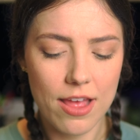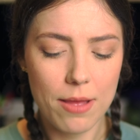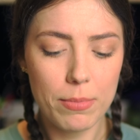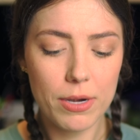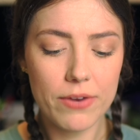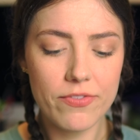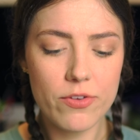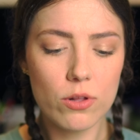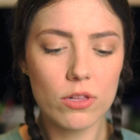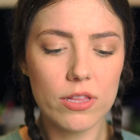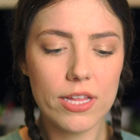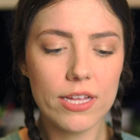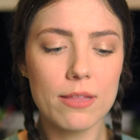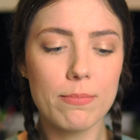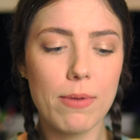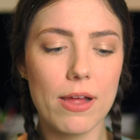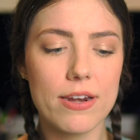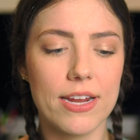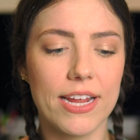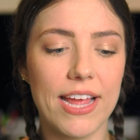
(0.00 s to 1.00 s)
But if you click the
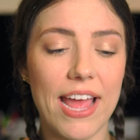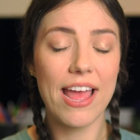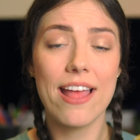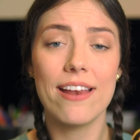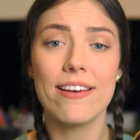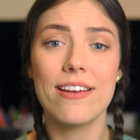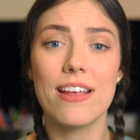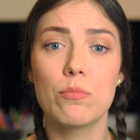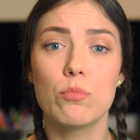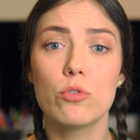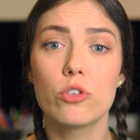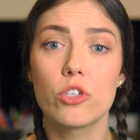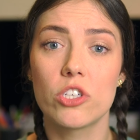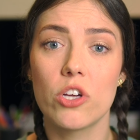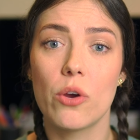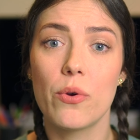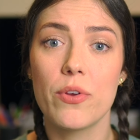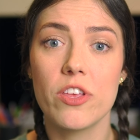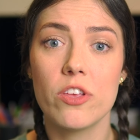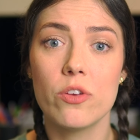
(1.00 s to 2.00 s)
button again, it will
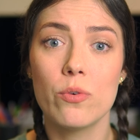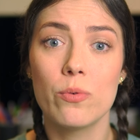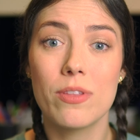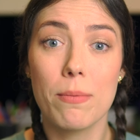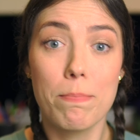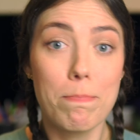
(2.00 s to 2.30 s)
show you the